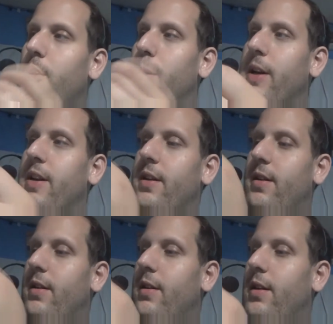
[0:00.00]
have it so
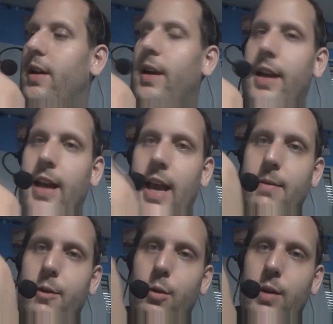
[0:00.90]
when it talks to
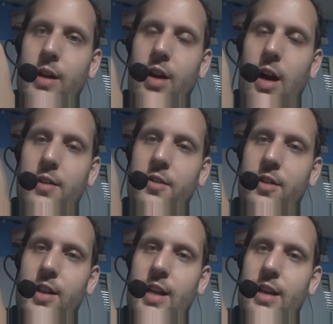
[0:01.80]
this
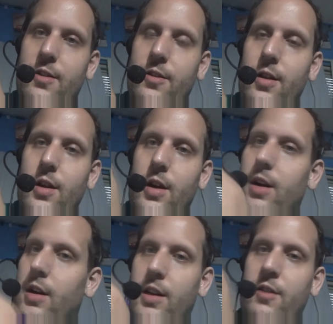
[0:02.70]
is the only thing that it's
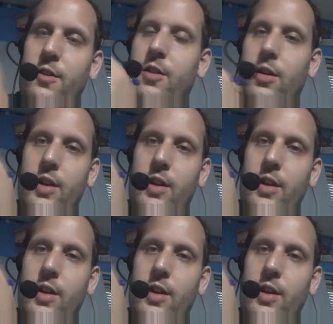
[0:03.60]
saying. But